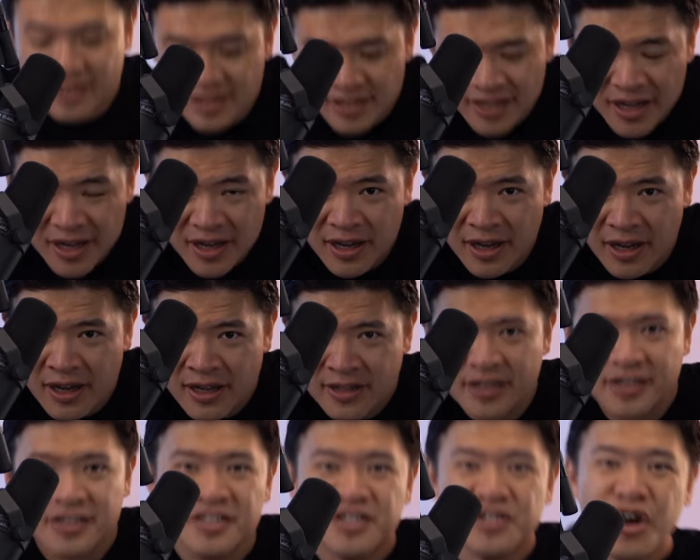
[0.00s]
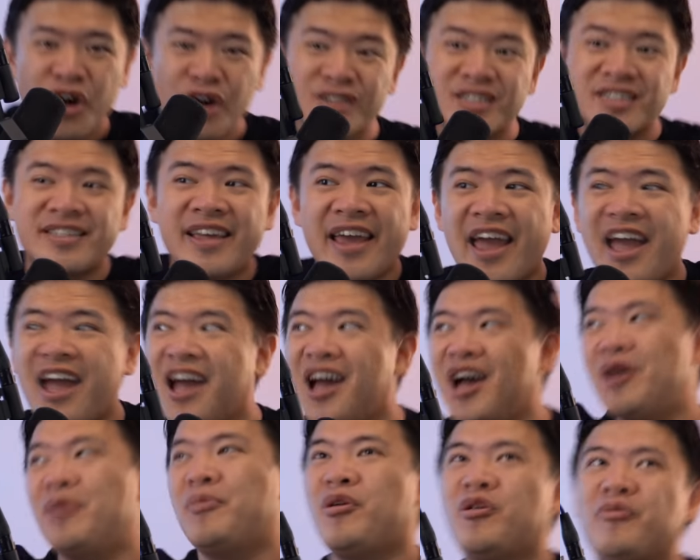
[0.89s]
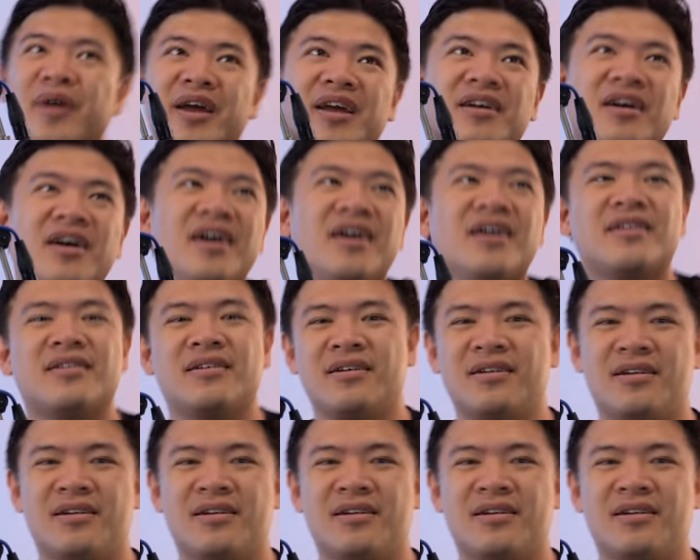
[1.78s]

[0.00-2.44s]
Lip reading: and say, this is all a scam? Oh my God.